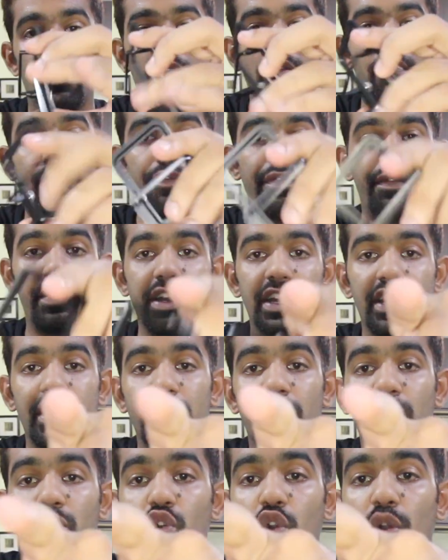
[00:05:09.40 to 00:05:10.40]
fit in
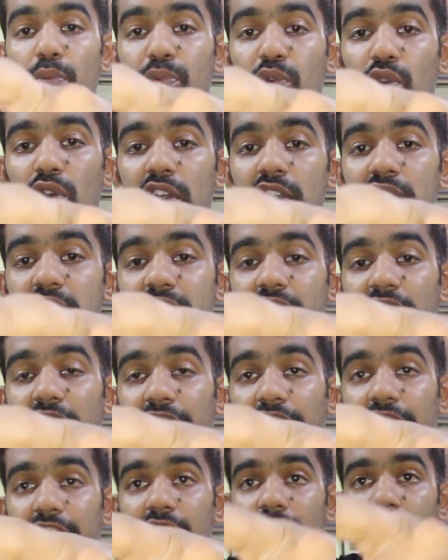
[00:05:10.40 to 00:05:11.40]
your GoPro
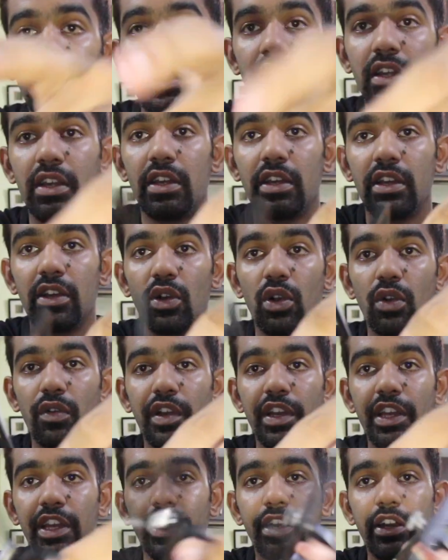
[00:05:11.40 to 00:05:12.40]
inside
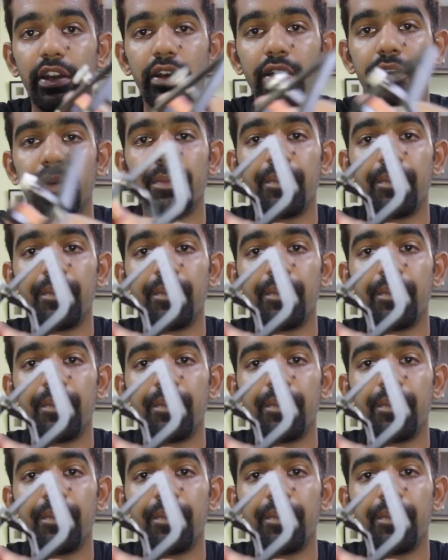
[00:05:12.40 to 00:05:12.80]
over here,